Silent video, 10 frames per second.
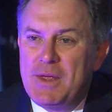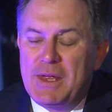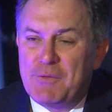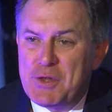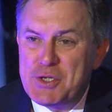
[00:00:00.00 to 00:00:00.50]

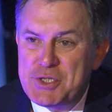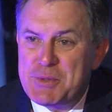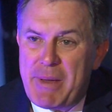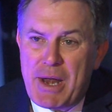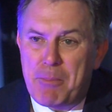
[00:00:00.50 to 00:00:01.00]
If this is
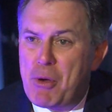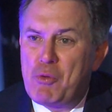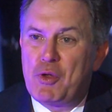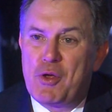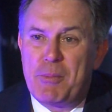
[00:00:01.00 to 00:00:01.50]
about a
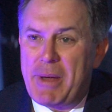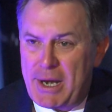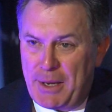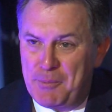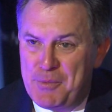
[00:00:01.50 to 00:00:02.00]
boatload of
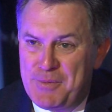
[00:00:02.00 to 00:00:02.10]
money,